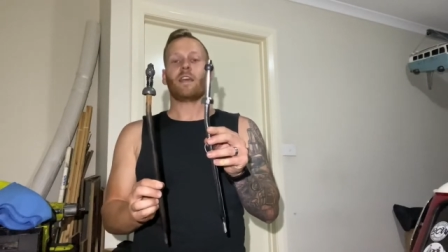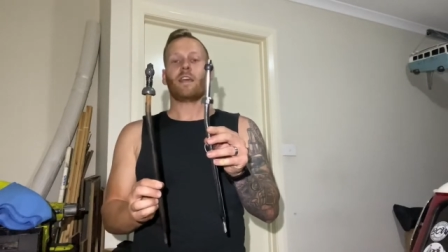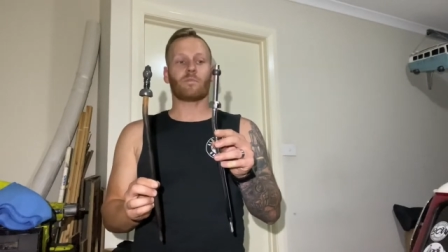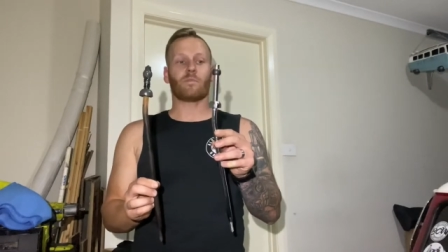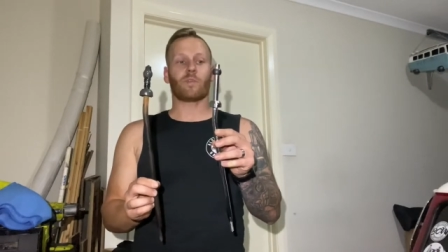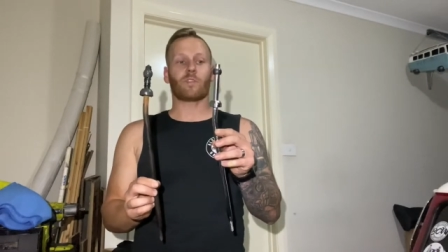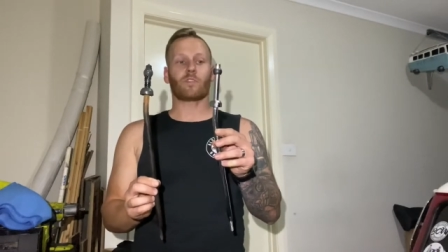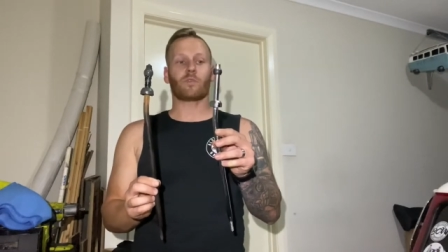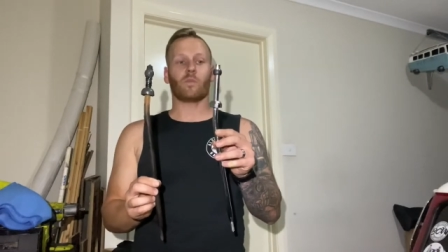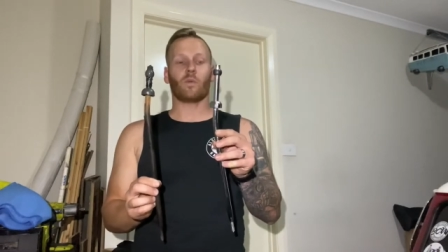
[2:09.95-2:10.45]

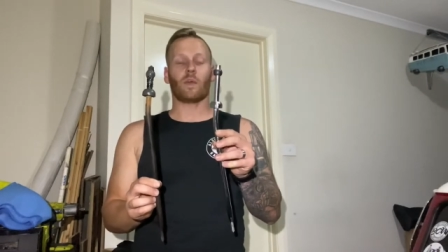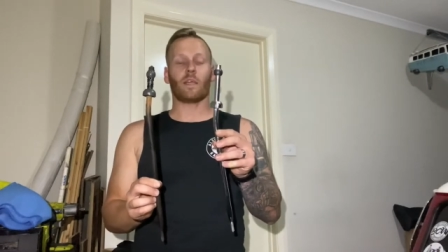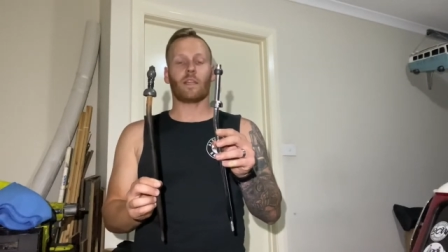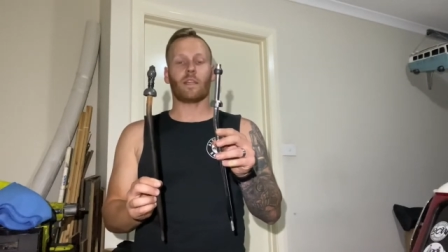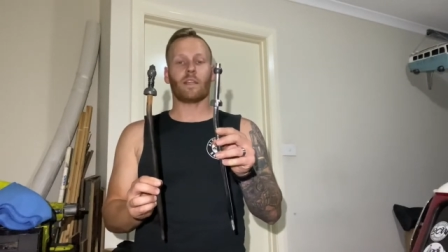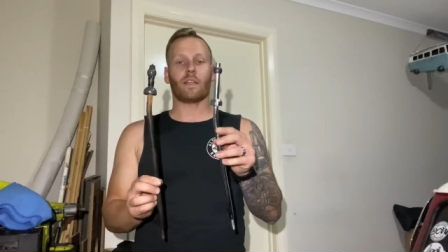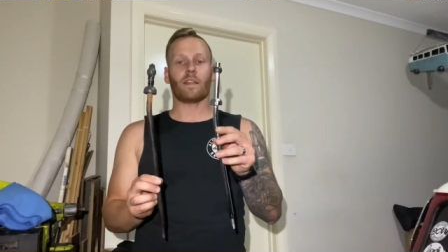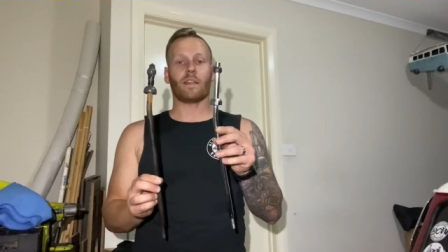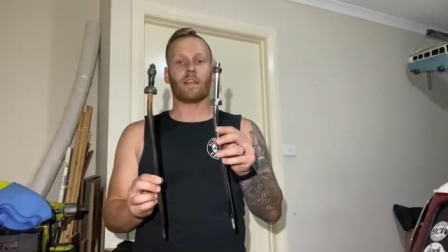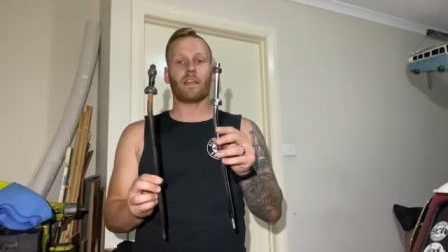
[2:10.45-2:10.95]

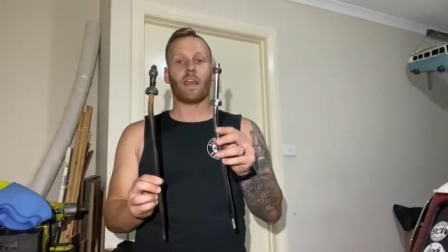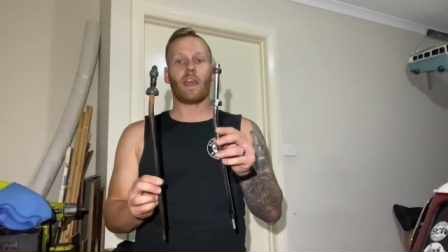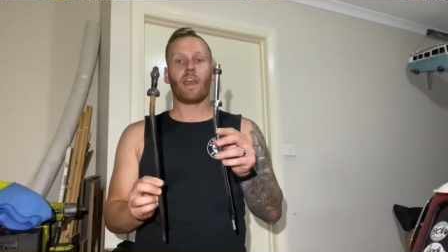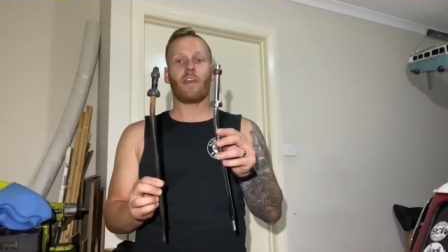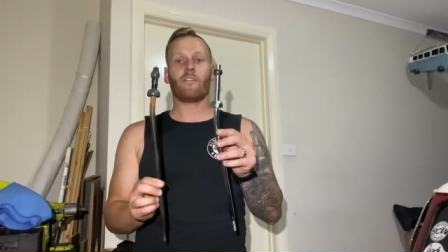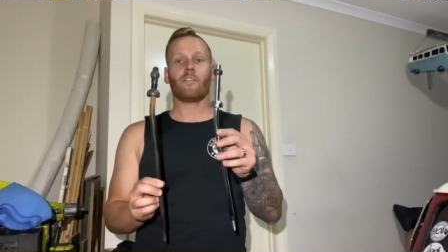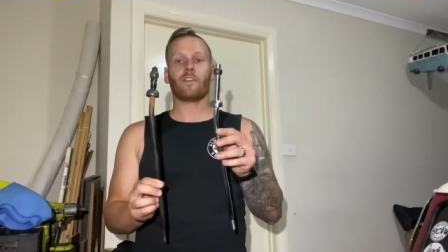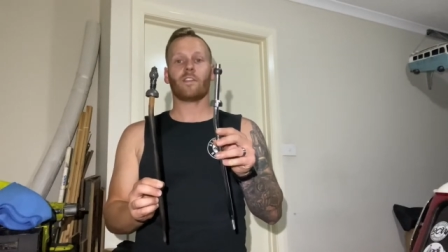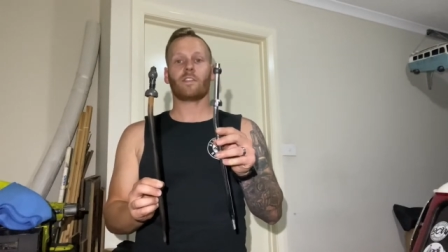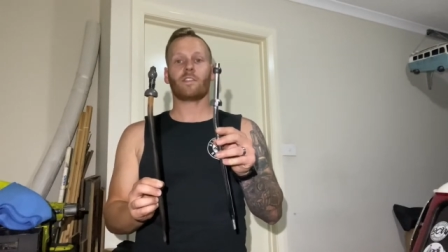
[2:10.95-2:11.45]
between the
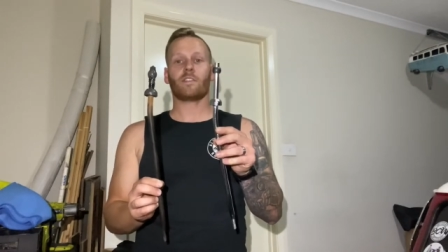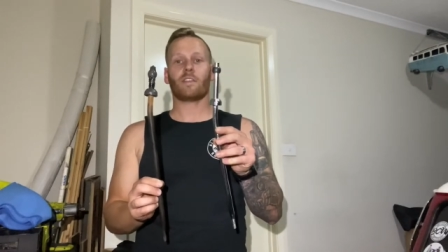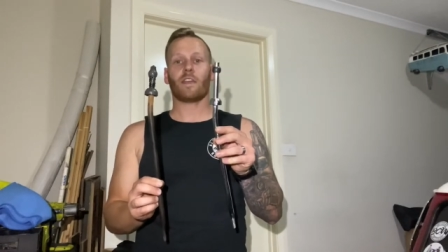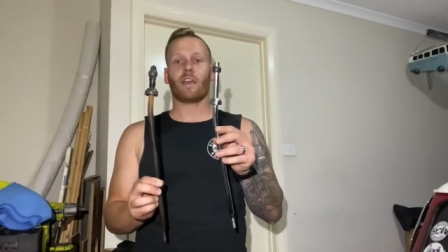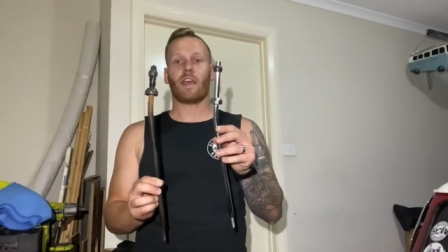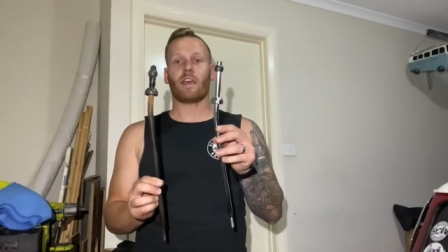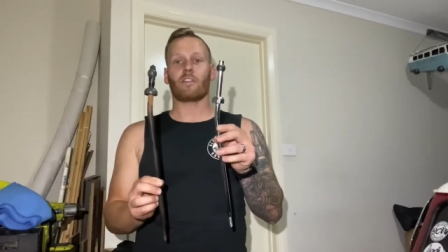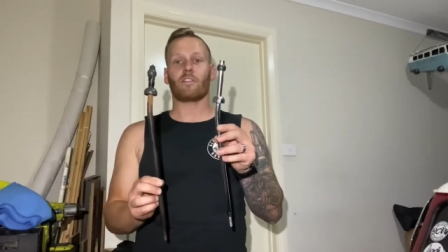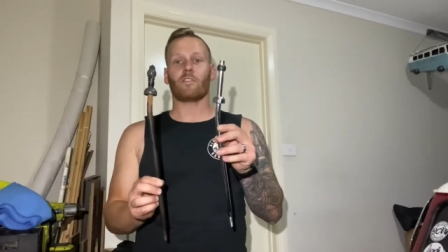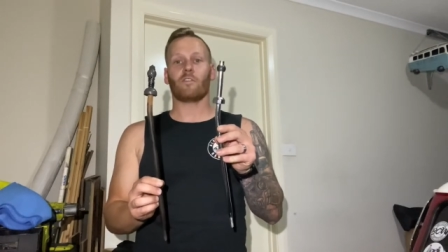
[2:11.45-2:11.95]
effort
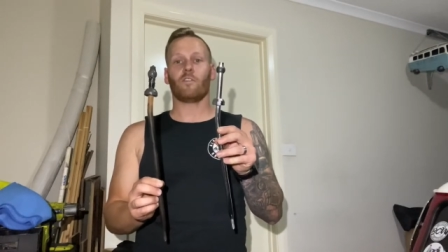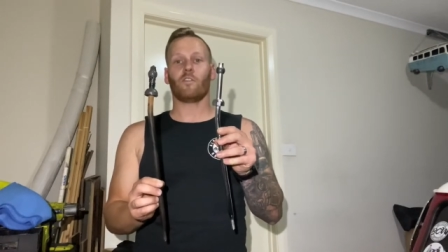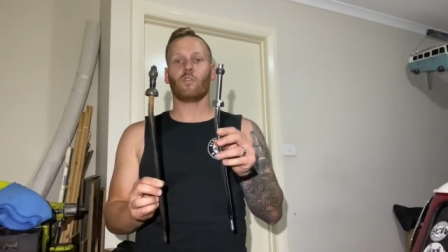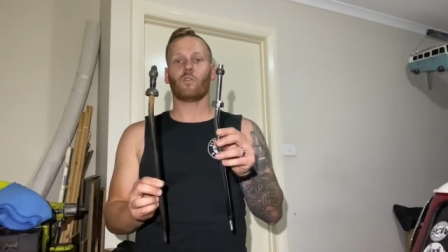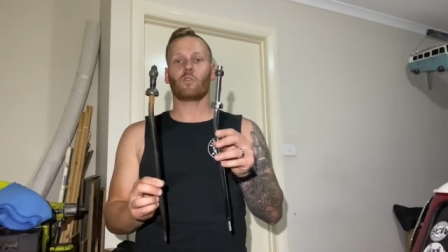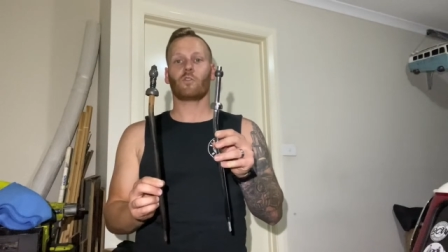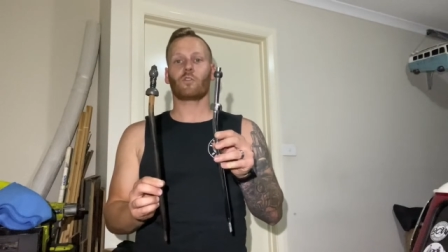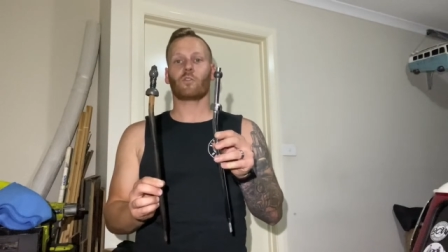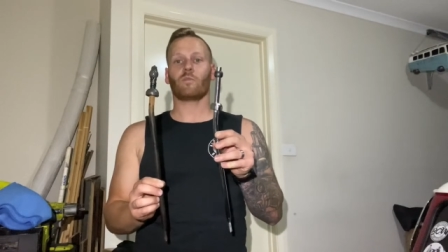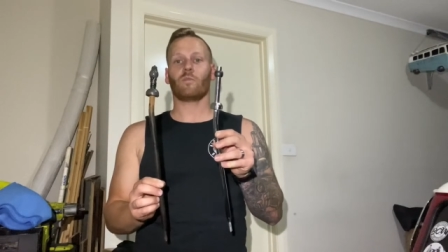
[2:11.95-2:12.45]
and the
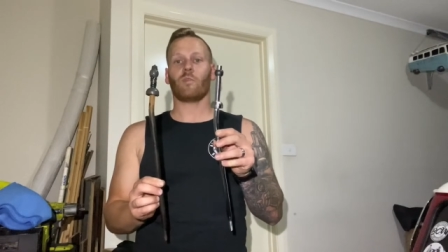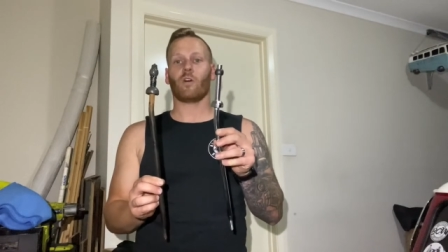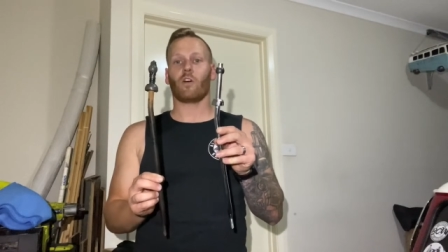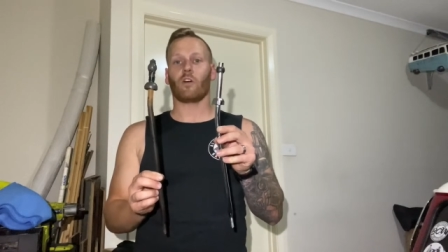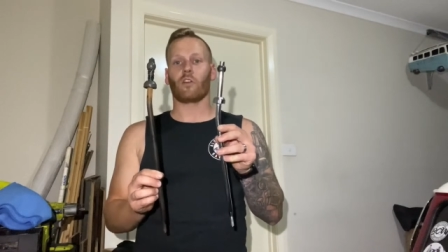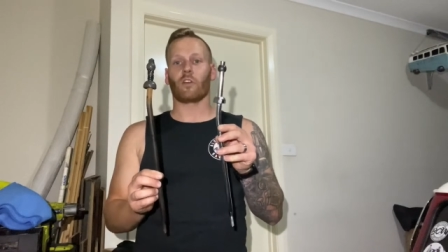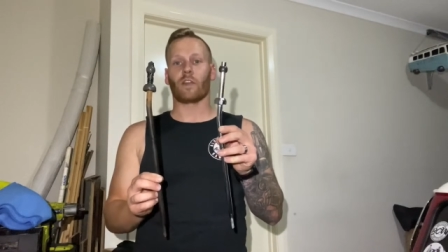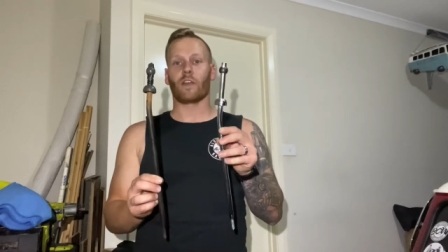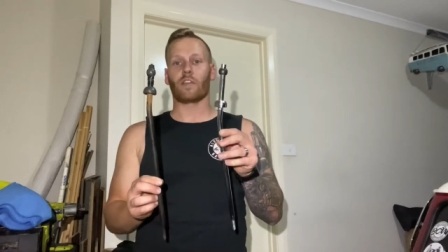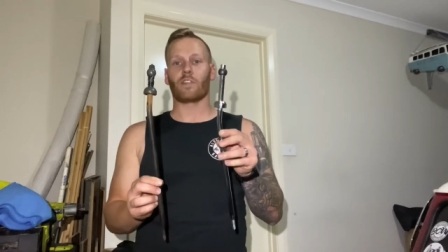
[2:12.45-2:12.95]
fulcrum
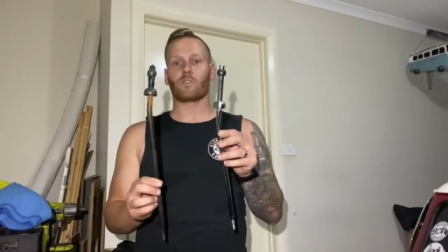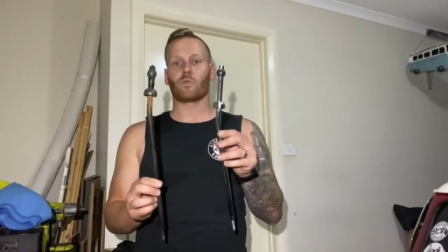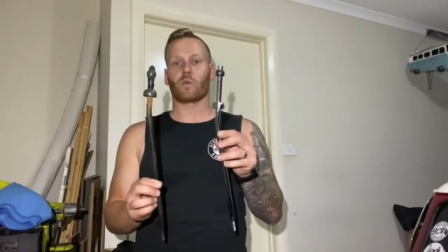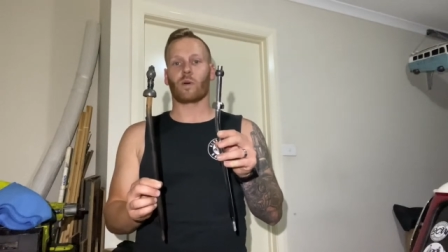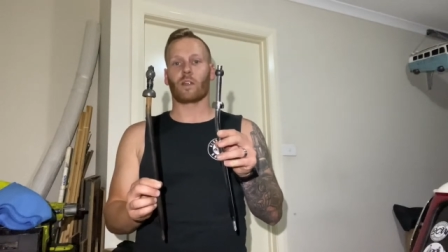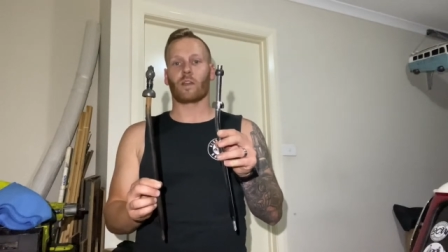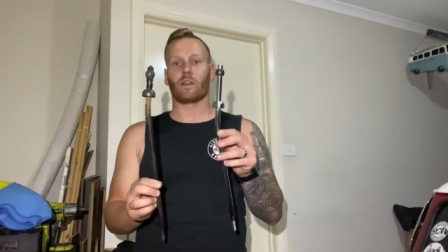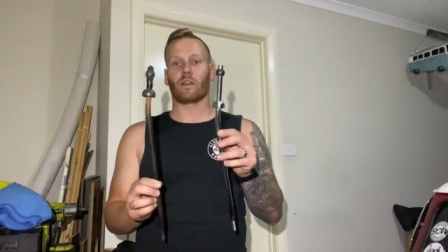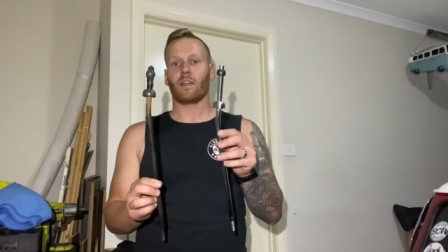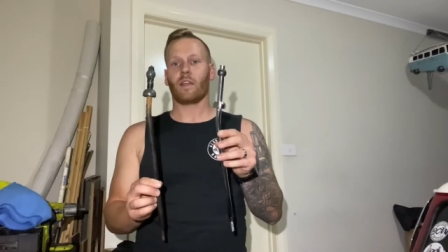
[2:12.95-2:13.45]
on each
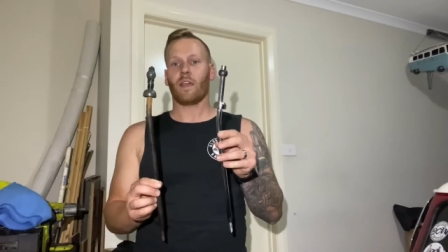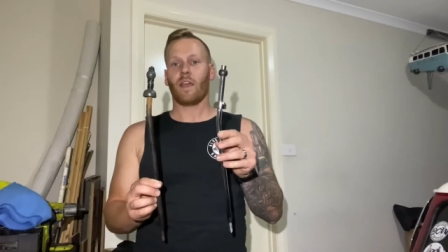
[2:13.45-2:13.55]
one.